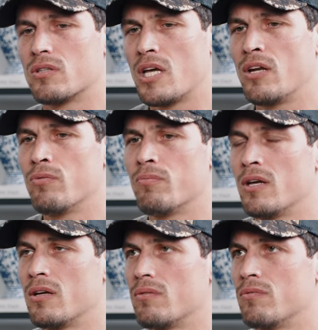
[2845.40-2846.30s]
they don't
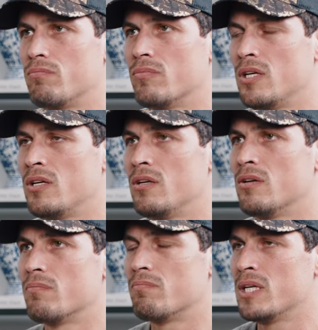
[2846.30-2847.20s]
make me
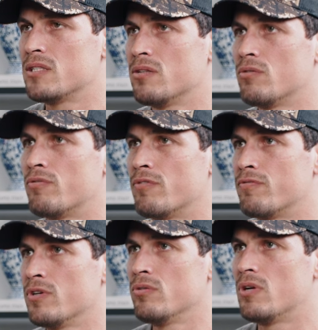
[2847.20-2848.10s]
better or
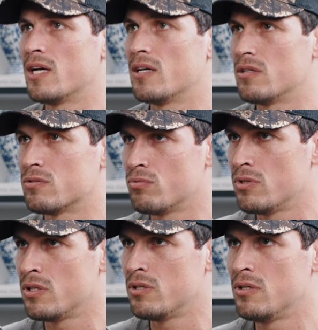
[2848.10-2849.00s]
fulfilled. Like it's
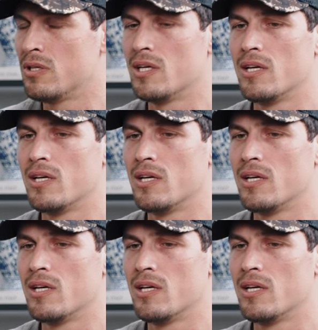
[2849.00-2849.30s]
within. Mm.